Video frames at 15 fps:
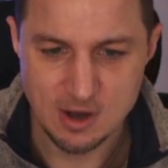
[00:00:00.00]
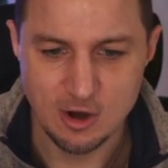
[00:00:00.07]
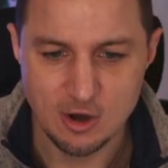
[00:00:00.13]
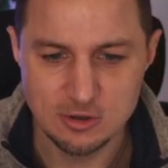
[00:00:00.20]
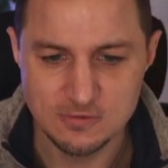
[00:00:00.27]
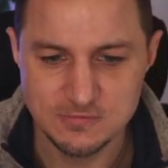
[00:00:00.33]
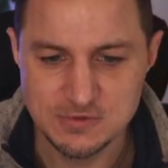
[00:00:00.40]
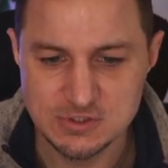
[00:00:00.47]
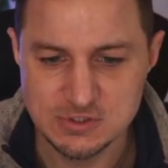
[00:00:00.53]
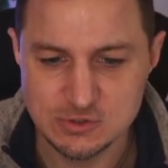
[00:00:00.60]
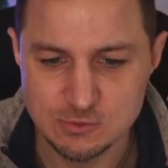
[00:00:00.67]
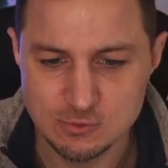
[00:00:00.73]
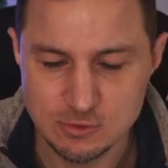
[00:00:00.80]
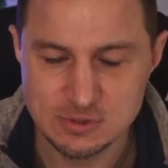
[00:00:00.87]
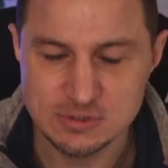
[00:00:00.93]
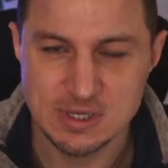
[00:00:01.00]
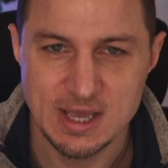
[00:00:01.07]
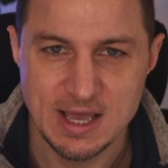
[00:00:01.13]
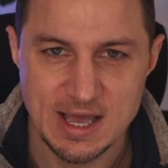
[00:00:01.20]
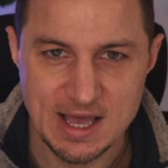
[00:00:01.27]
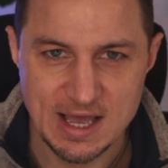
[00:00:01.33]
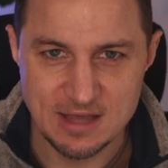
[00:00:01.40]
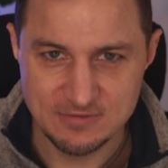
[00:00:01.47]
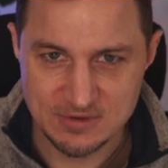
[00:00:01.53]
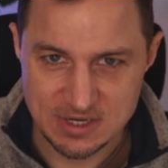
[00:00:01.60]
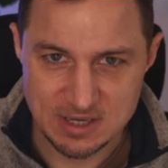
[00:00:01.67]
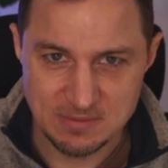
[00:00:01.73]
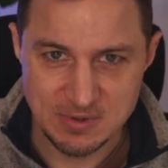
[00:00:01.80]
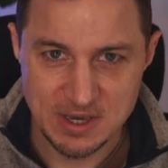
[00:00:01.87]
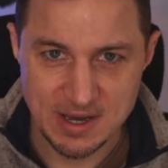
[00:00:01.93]
All of these tools have an
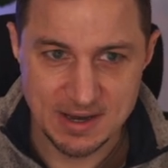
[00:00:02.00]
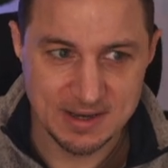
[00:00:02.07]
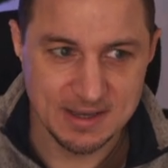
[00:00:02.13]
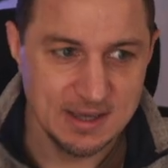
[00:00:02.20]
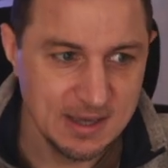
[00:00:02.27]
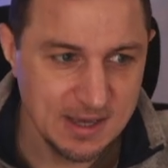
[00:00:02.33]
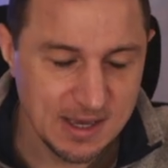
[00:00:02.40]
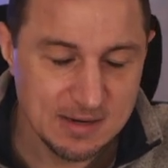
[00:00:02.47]
API